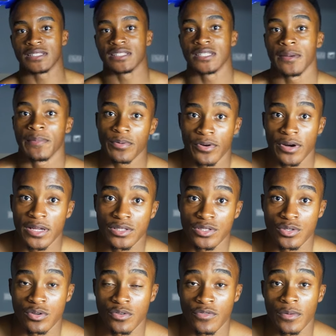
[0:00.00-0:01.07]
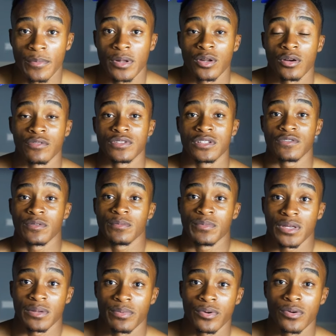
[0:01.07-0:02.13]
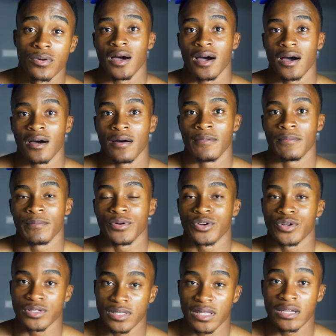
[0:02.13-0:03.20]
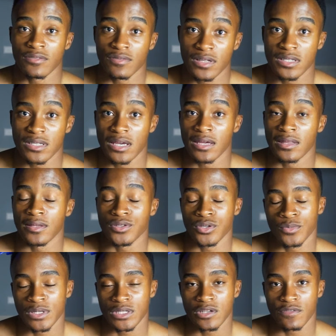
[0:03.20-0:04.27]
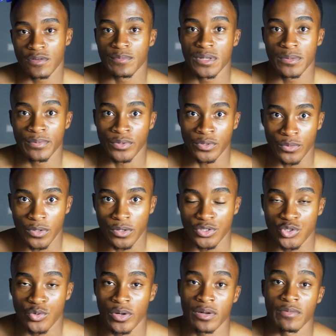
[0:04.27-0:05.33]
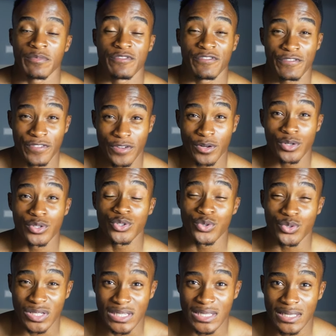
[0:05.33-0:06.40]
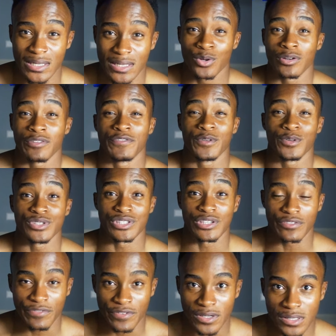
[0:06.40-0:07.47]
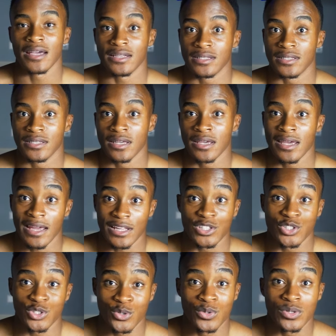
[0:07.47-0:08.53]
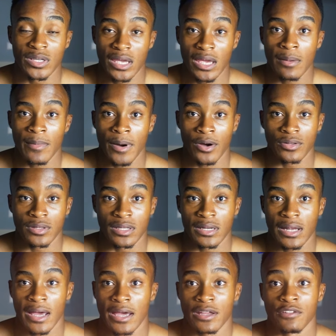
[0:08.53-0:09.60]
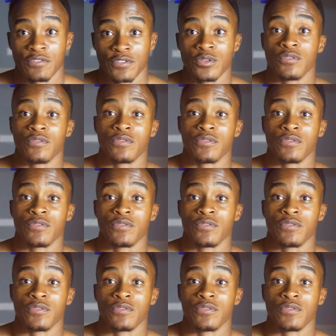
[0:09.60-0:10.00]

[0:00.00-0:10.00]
separates you from a lot of different people. Because at the end of the day, there's so many different people in the world. You want to feel unique. You want to feel different. It soon came out that I had a few